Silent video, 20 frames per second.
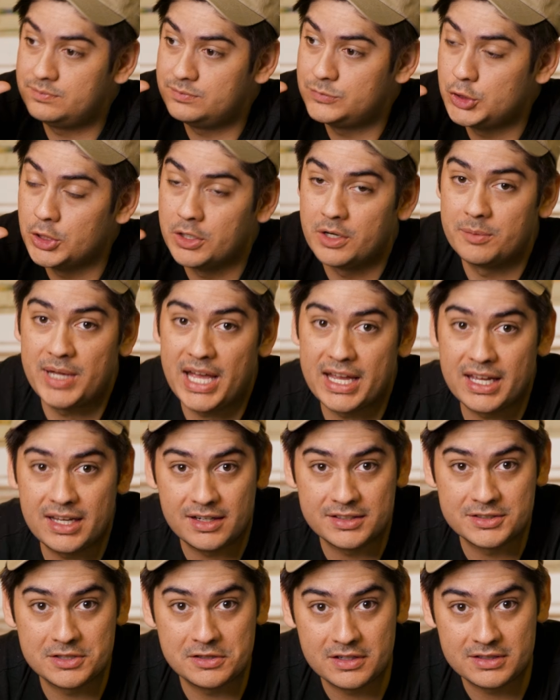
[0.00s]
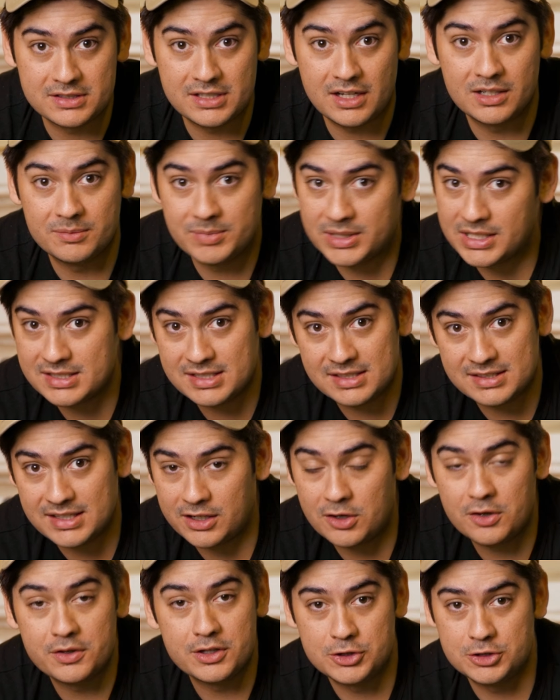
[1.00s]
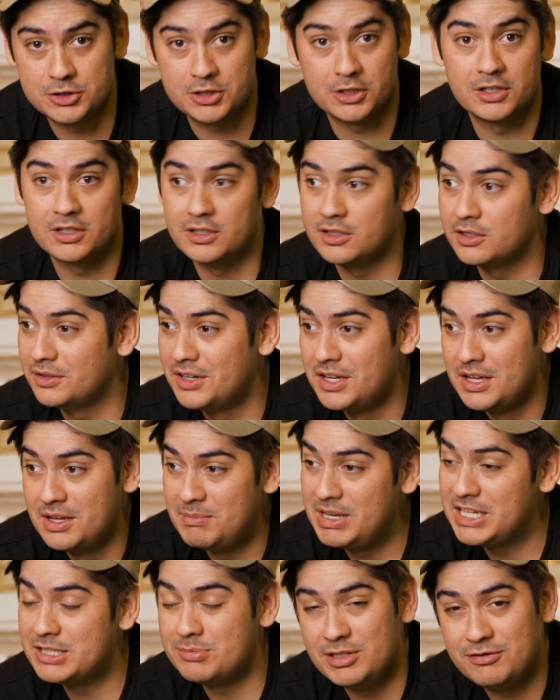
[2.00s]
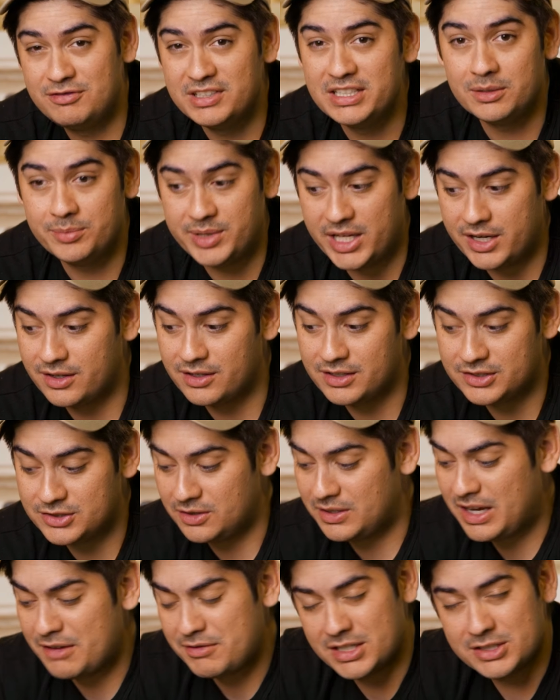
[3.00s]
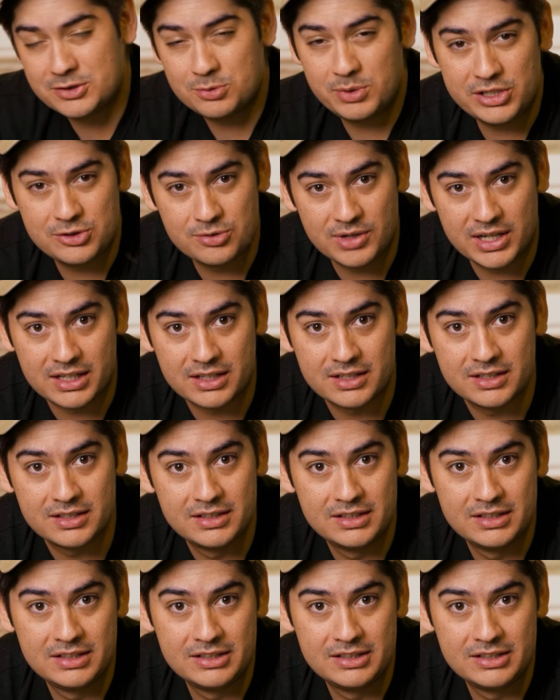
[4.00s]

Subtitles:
sugar packet onto their tongue because it's like, oh, the sugar makes me feel better. So having a sweet drink,